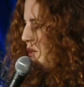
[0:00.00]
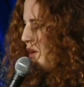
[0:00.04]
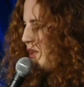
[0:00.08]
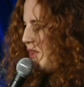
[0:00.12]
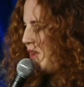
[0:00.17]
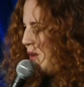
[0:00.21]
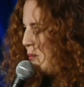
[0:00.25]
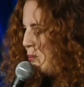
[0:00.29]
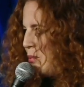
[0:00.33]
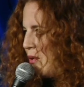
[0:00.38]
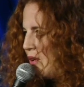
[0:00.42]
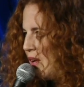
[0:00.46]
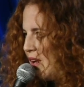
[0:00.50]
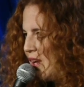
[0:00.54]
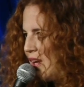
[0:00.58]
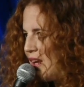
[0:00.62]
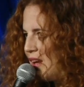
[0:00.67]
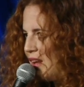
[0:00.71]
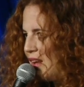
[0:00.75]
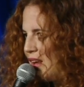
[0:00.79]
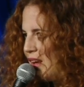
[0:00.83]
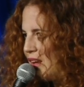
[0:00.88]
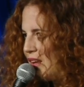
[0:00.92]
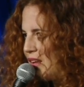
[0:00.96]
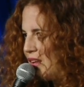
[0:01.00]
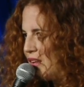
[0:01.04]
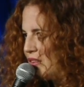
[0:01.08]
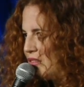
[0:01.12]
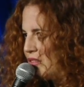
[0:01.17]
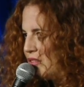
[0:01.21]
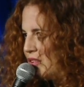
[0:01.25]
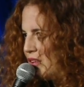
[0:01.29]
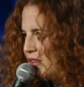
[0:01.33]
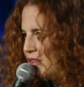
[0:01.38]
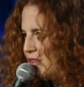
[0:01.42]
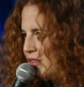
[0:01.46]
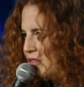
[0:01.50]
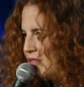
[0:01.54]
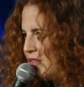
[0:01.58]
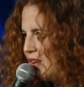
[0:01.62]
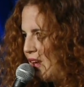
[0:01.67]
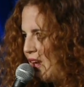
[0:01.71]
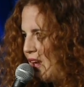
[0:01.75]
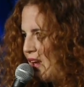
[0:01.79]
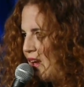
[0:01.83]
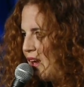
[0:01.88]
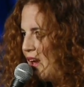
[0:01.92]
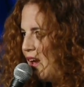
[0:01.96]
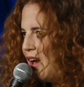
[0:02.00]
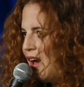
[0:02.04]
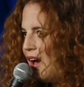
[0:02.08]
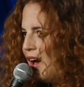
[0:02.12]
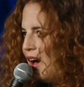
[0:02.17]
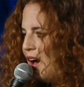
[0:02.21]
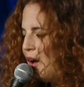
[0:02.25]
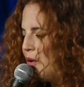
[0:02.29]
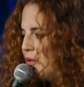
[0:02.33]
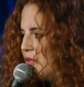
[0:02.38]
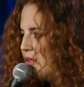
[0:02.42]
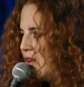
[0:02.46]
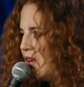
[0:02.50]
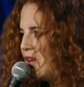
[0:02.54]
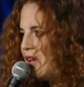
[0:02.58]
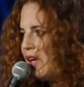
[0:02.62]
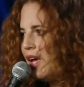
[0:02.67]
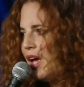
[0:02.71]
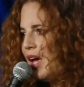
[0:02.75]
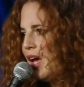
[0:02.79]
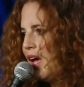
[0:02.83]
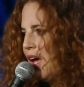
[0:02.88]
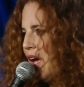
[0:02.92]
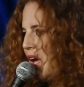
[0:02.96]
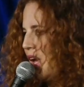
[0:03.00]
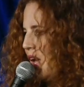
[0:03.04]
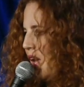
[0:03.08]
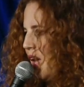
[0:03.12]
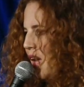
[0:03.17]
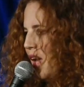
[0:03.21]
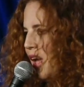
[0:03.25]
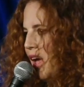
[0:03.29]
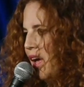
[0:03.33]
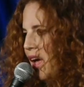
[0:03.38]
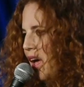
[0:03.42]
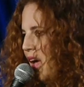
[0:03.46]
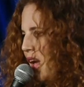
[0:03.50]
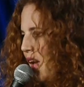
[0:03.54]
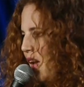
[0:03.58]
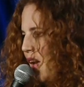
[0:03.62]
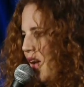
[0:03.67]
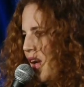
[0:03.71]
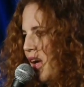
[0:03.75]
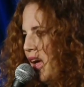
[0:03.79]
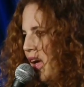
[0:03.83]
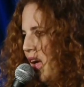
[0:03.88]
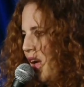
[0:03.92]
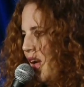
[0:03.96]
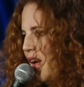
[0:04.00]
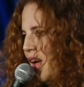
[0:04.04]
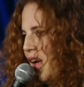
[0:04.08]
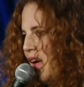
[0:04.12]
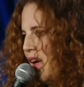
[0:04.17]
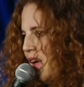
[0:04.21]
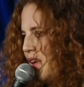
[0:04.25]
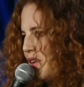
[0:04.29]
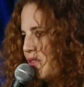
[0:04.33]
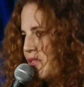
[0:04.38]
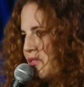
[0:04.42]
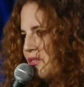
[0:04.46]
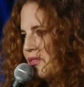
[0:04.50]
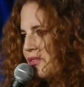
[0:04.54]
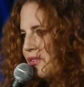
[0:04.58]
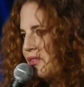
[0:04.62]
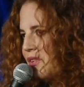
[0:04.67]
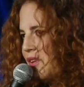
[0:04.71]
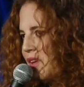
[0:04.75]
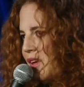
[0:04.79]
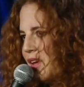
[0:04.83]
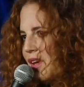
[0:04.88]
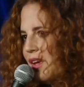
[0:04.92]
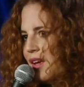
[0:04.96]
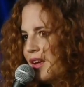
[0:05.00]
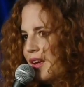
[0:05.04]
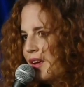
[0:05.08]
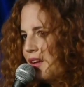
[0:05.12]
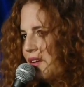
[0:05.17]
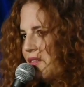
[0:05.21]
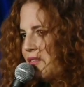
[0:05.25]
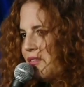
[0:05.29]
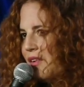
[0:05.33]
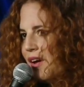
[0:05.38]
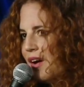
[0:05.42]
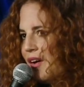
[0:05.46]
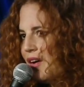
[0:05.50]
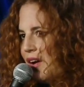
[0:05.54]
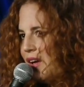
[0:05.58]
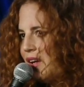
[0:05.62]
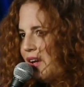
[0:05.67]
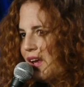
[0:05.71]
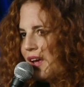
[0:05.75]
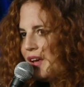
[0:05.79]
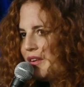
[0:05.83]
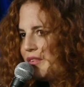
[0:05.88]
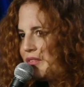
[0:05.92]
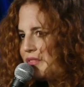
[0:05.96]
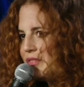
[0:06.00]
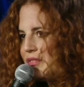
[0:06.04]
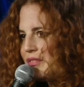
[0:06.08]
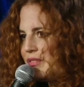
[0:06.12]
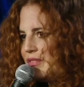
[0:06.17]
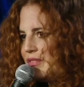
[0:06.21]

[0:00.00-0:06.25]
I thought Bernie had a lot of good shit to say. I was a, yes! Very nice